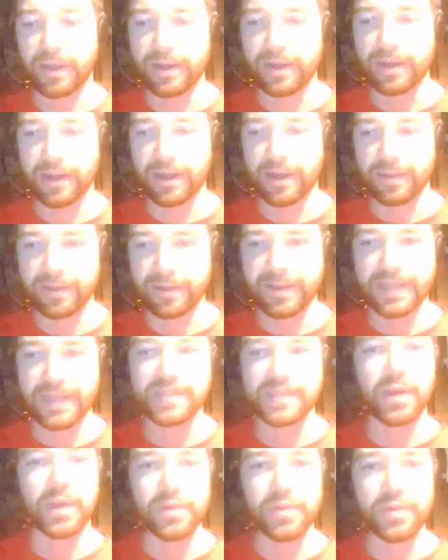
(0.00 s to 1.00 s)
that's why you
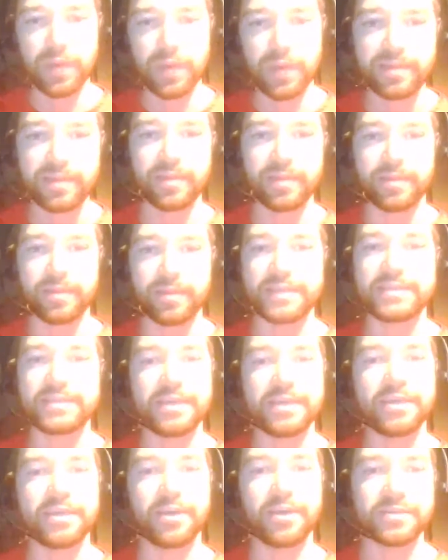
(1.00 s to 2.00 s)
get the CEOs of
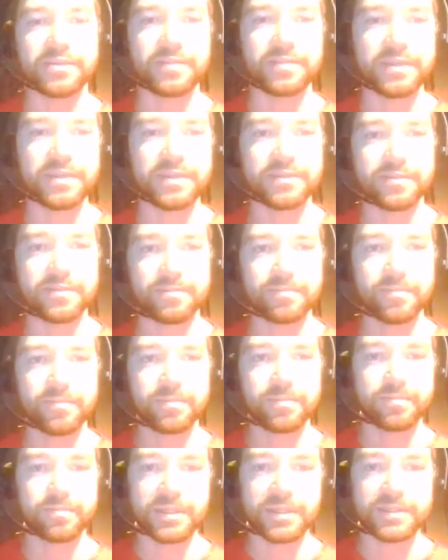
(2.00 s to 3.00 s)
these
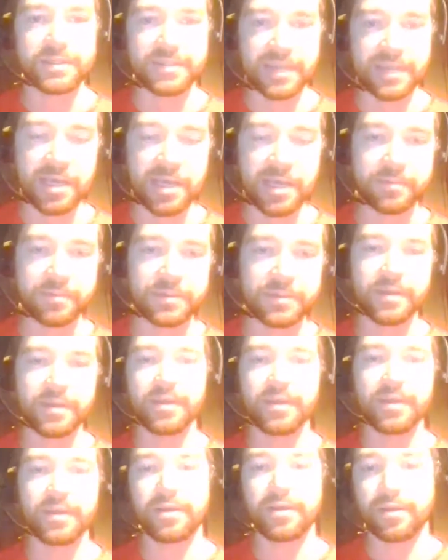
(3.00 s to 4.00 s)
teams
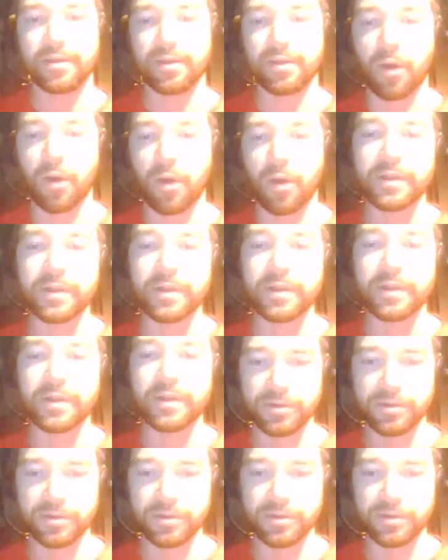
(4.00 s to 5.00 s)
going to
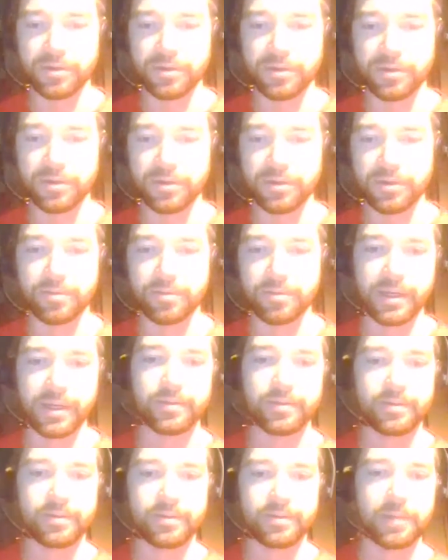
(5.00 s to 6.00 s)

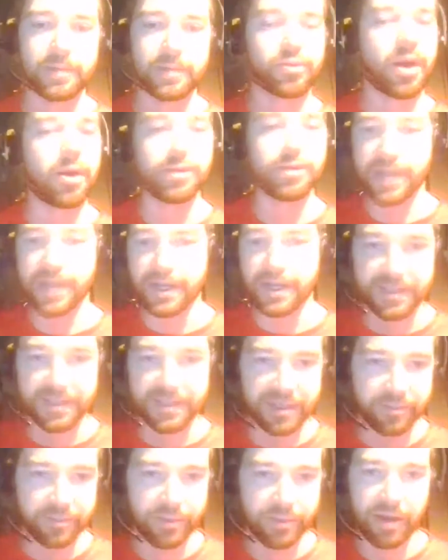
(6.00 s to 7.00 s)
prioritizing it
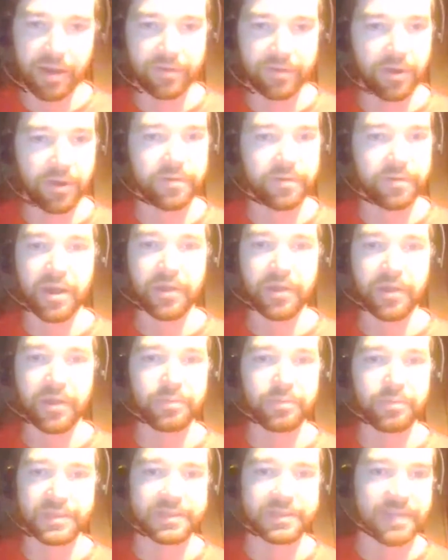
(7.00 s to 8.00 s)
above all the other business
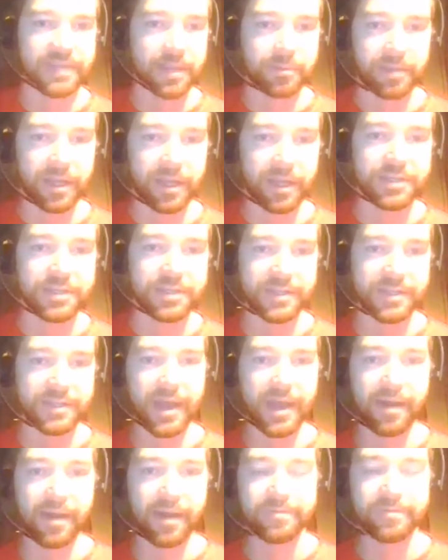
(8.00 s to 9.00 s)
obligations they
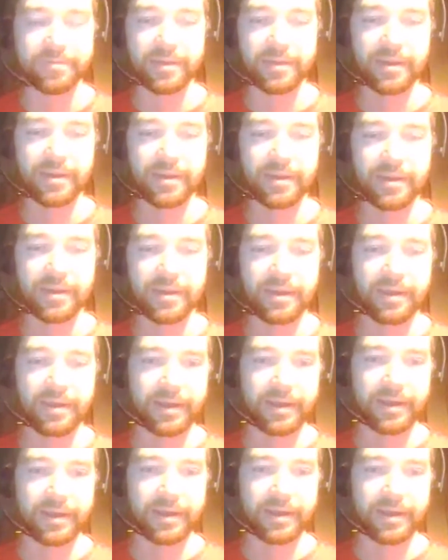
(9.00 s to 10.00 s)
have, and
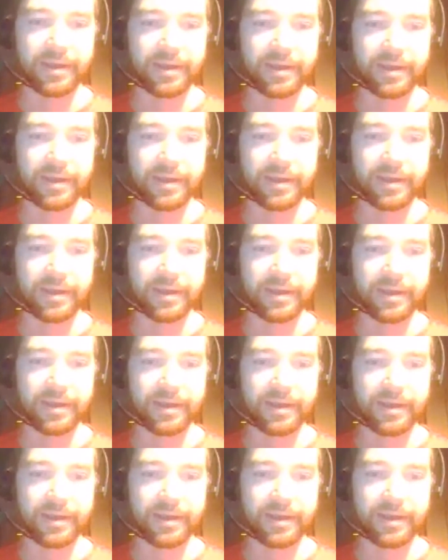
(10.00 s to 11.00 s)
spending a couple weeks there,
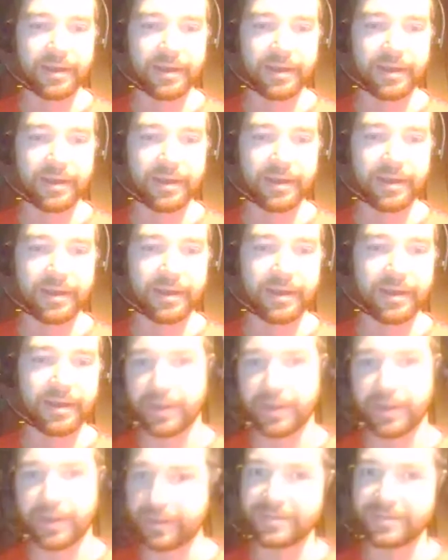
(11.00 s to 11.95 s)
like Travis was talking about. Like,